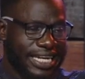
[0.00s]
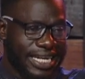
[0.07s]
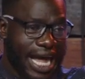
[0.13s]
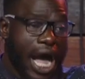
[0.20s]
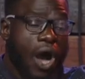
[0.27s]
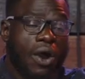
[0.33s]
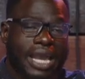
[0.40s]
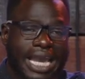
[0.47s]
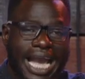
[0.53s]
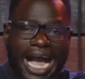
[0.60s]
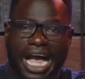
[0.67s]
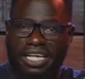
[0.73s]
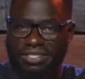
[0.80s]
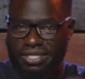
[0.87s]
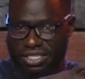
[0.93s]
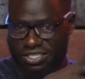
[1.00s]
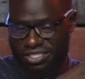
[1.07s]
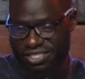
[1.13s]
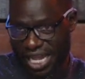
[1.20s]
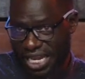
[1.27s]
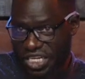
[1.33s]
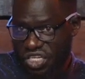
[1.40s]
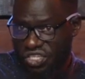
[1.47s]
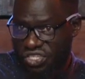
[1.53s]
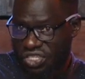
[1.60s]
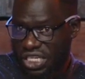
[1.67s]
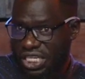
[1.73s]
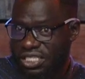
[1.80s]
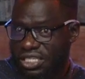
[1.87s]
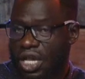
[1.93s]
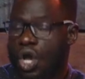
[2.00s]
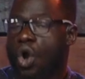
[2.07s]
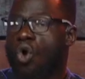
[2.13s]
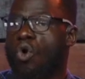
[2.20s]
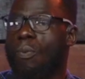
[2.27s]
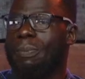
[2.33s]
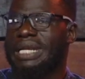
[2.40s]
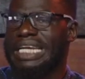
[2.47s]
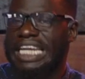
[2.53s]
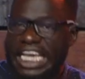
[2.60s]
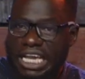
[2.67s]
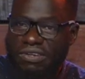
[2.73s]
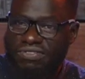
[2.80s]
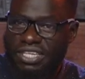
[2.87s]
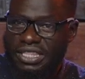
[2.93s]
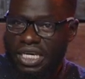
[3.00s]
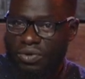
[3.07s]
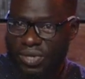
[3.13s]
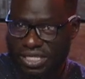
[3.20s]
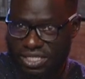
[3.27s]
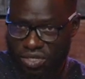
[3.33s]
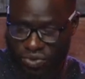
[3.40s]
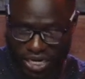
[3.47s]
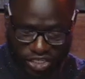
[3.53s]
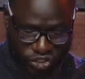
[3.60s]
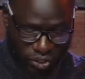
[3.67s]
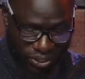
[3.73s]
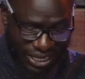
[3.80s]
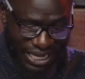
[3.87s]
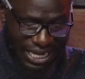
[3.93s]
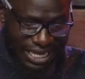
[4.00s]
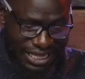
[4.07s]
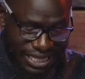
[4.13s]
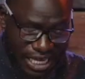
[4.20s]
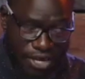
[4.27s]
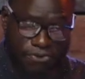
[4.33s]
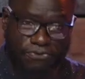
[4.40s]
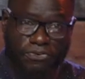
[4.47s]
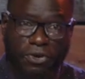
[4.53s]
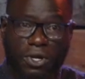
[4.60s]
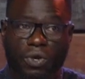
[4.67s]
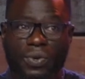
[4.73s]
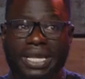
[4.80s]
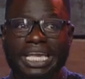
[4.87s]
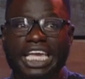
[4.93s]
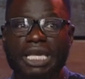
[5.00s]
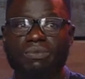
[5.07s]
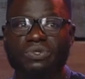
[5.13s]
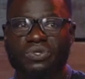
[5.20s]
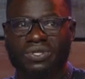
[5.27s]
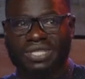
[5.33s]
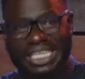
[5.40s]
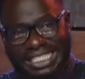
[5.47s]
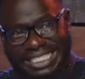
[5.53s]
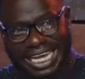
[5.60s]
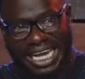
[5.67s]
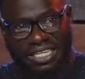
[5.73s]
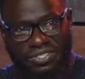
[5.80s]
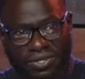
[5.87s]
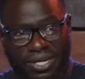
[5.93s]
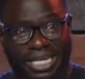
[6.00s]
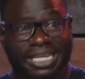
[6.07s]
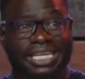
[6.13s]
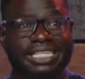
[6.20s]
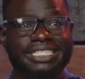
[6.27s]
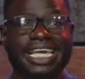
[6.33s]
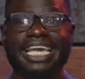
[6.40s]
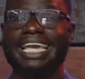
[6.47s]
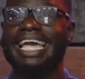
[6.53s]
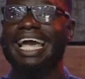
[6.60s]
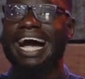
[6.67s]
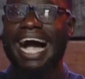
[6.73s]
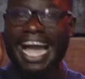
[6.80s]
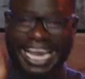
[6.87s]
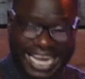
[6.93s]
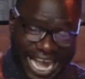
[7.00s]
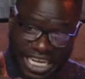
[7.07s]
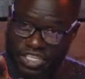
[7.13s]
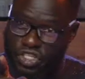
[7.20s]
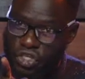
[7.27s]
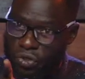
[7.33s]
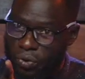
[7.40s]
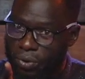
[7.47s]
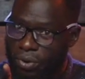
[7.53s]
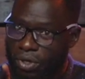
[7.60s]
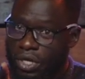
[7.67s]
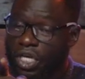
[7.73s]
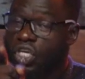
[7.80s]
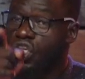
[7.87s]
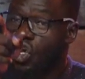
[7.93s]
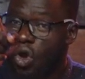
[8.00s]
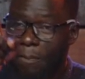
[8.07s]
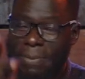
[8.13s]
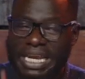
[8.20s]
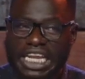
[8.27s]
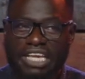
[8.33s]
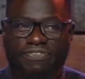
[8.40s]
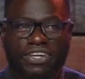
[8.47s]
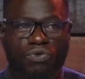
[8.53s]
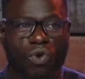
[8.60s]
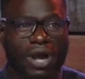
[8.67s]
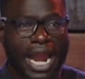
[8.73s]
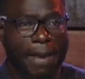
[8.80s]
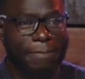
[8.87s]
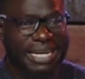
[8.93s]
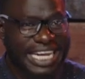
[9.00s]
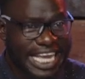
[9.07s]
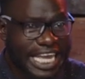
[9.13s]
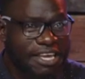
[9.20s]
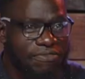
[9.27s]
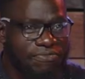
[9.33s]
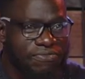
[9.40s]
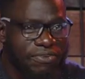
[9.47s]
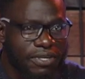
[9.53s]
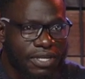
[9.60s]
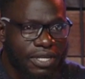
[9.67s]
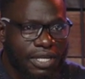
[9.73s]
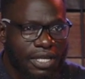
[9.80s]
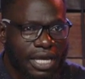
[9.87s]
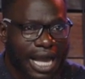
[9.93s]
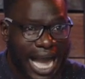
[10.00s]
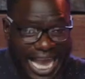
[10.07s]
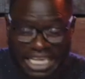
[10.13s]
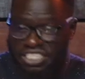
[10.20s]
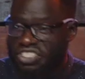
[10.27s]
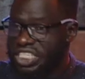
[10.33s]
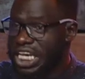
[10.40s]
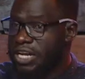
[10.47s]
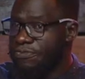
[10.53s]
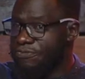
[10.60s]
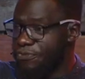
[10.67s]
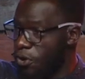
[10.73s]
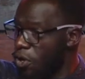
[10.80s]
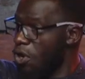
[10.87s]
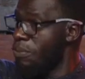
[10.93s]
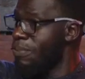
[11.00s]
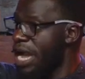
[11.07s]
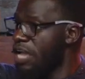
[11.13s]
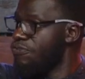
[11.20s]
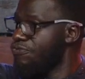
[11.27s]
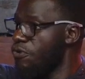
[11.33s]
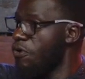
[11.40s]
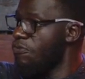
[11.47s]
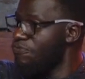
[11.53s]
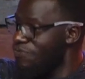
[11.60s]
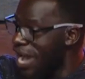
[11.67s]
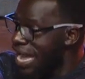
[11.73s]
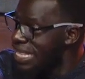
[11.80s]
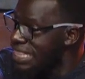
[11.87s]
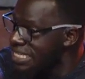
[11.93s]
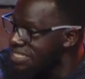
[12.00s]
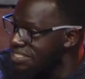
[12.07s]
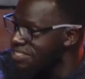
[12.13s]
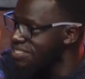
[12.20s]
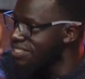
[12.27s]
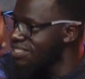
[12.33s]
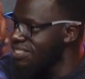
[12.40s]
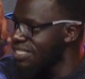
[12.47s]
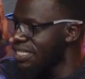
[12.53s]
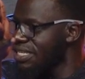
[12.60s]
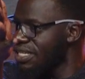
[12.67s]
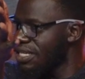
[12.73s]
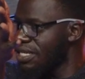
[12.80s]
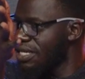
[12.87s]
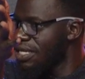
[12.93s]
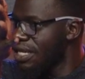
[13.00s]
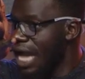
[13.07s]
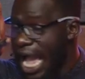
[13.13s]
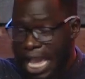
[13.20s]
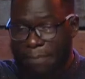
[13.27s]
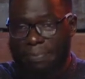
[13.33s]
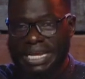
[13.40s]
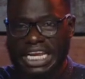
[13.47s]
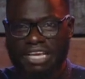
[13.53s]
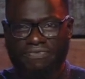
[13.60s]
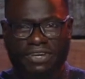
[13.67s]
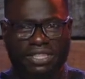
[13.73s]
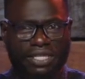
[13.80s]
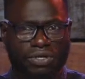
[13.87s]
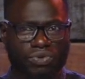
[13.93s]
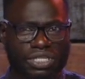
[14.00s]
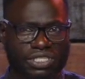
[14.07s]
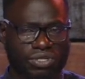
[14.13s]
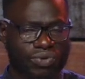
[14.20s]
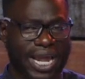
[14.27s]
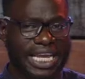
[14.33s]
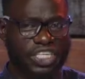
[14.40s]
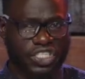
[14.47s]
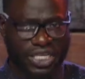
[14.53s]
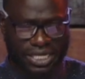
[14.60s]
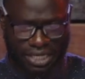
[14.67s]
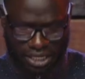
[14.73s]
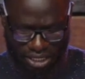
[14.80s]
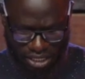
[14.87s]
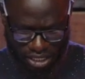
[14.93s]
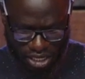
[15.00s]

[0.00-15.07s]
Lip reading: Now he has the Sadducees who believes in the resurrection. They are following him to this council and he say, I got you. You believe in what I believe. I still follow my forefathers. I believe in the resurrection.